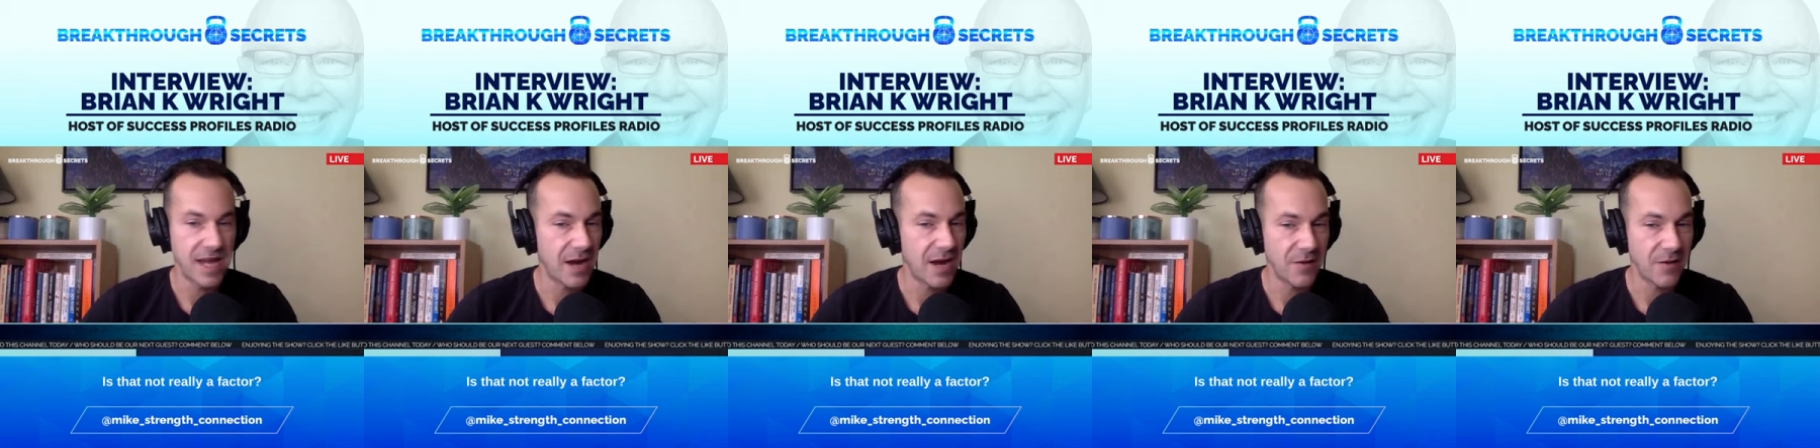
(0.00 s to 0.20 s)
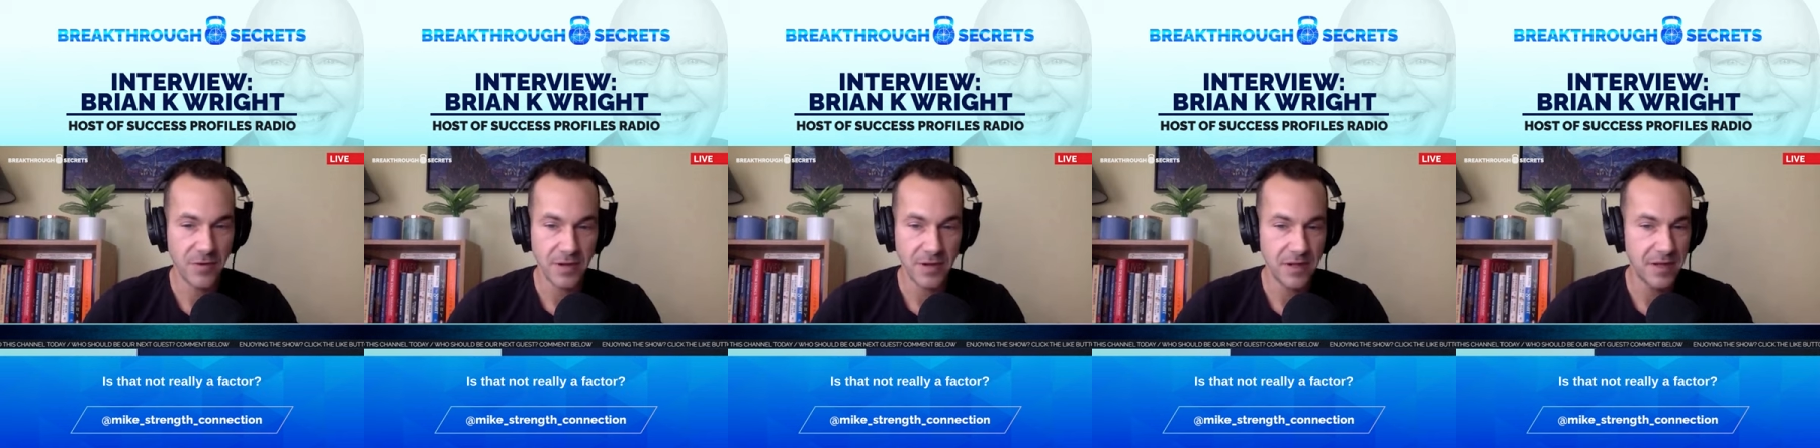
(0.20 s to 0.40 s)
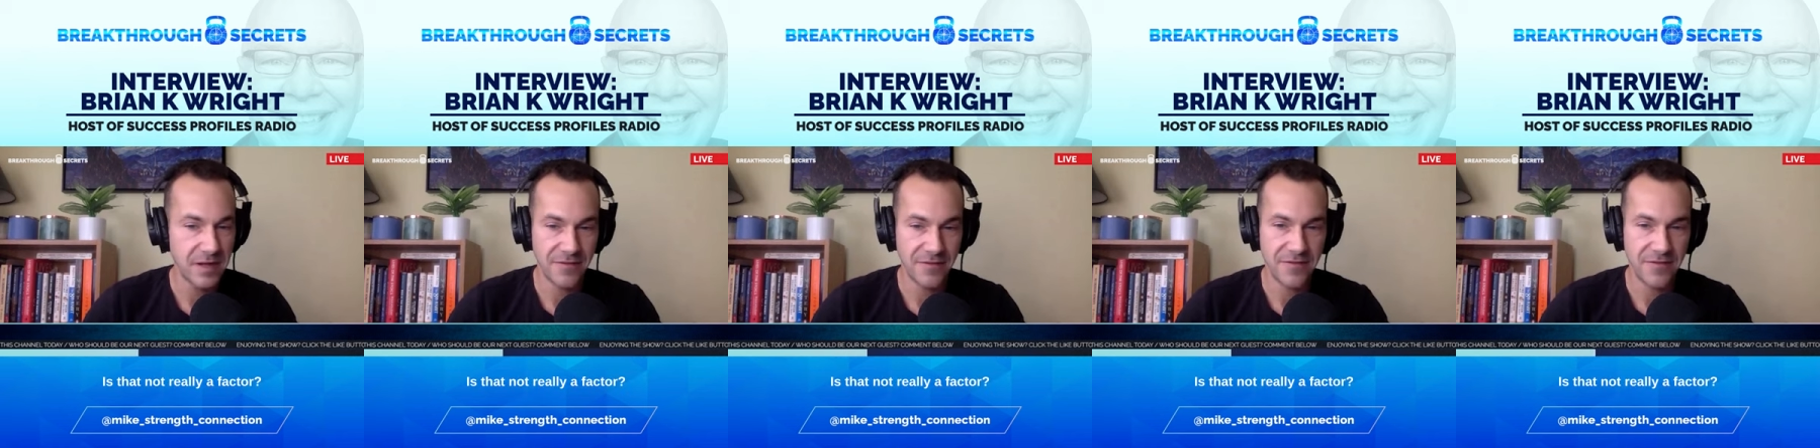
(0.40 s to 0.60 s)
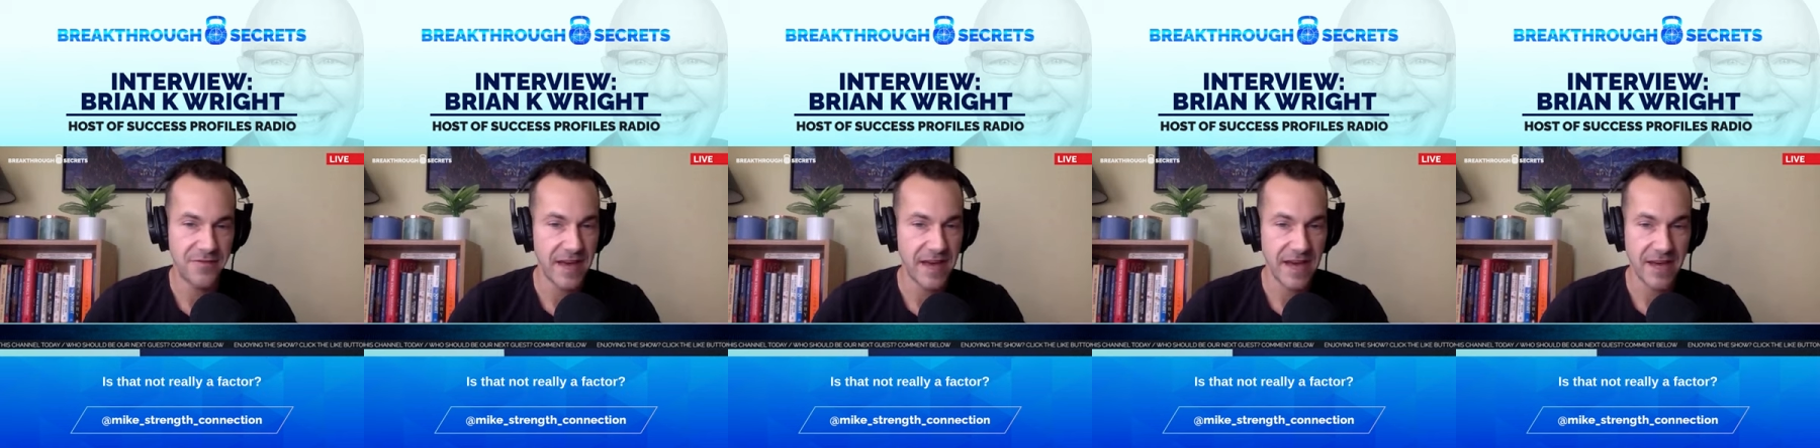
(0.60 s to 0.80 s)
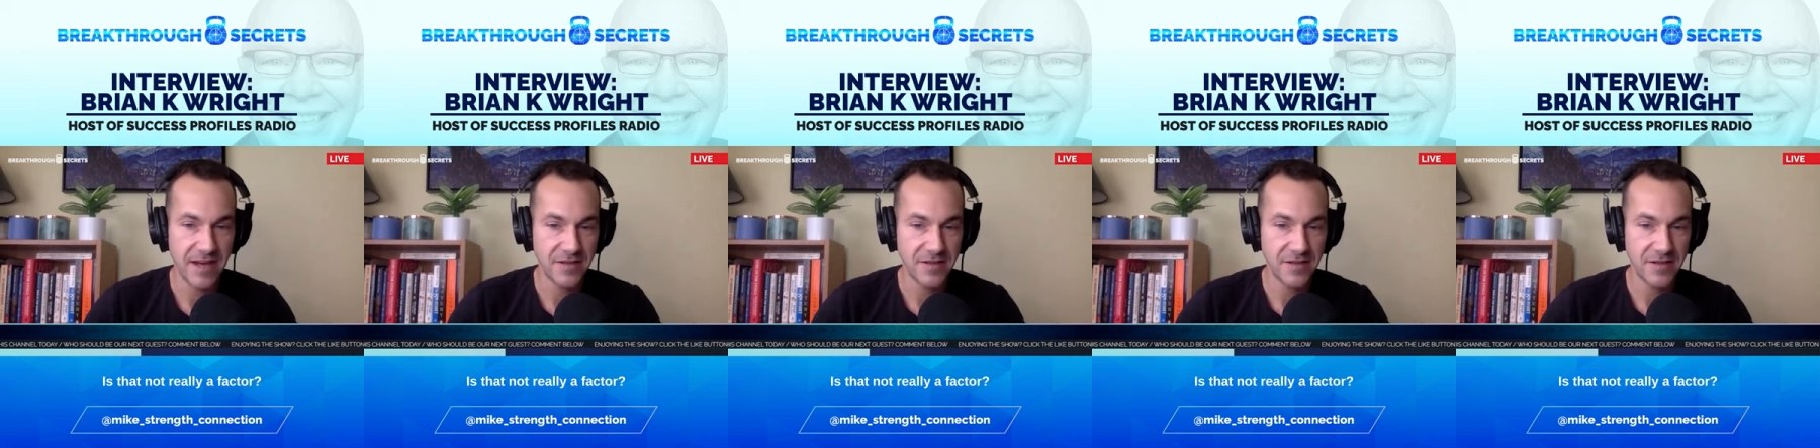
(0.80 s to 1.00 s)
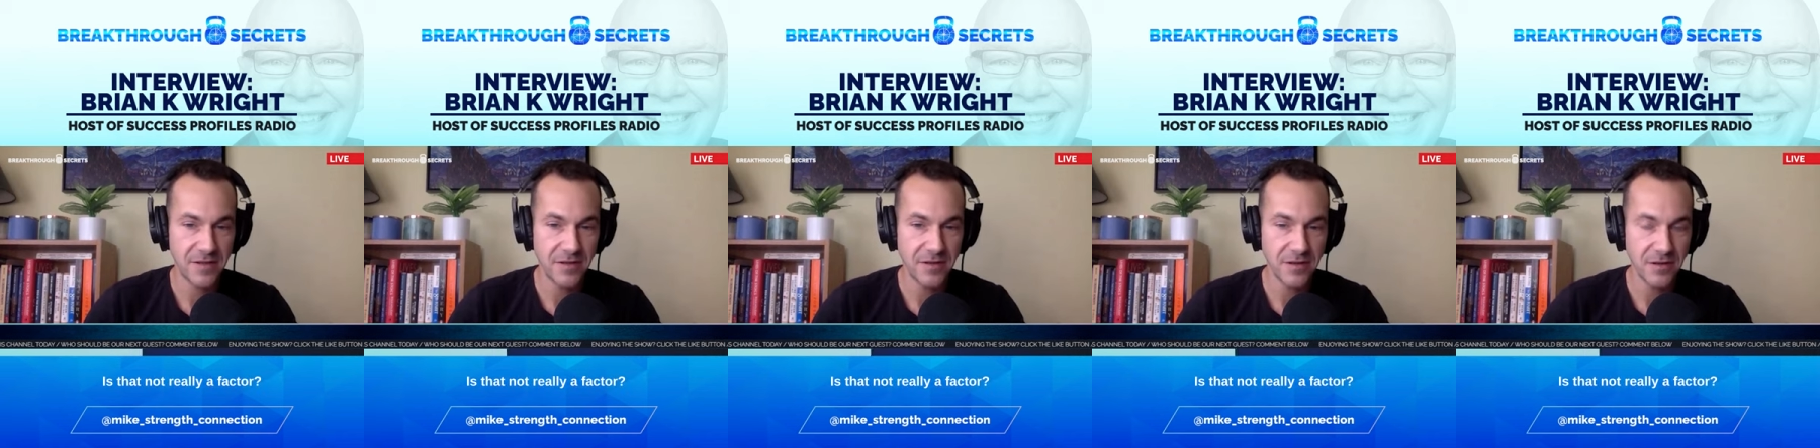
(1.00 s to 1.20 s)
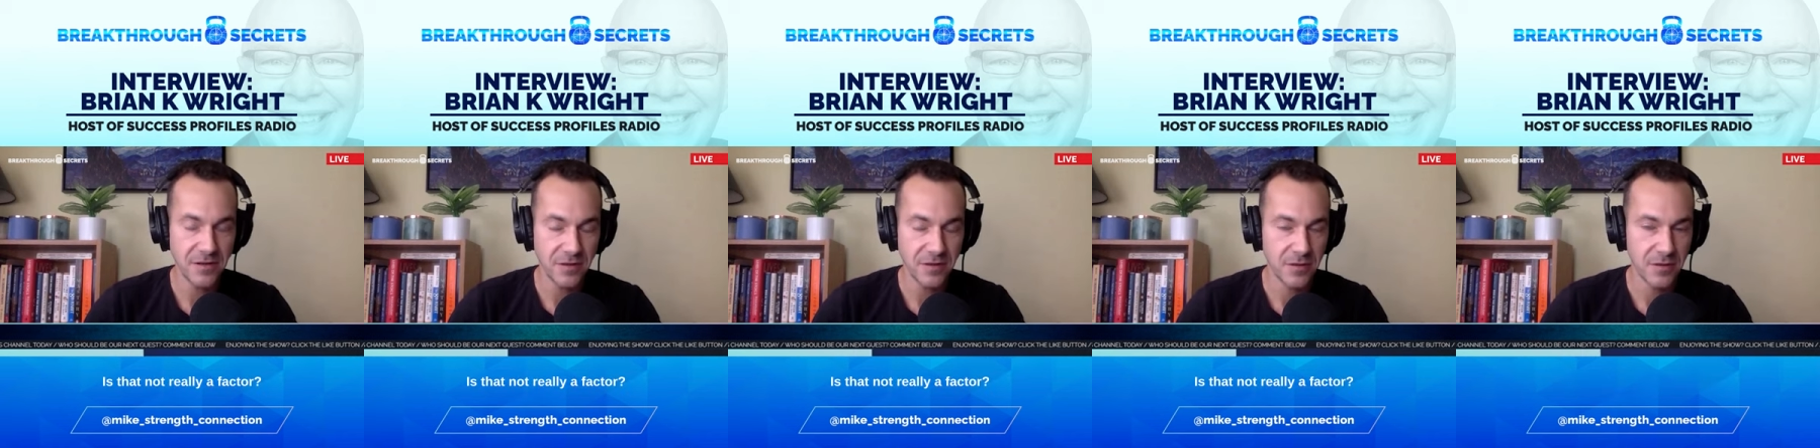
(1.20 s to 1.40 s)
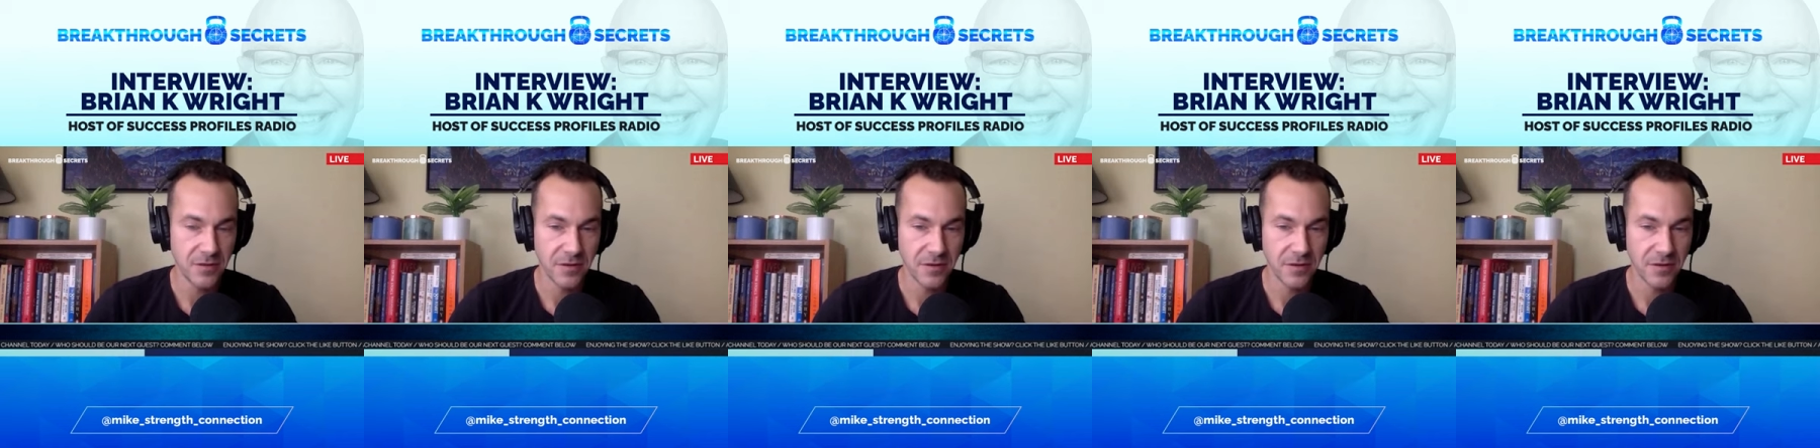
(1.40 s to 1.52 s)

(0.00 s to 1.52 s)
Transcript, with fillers: not really a factor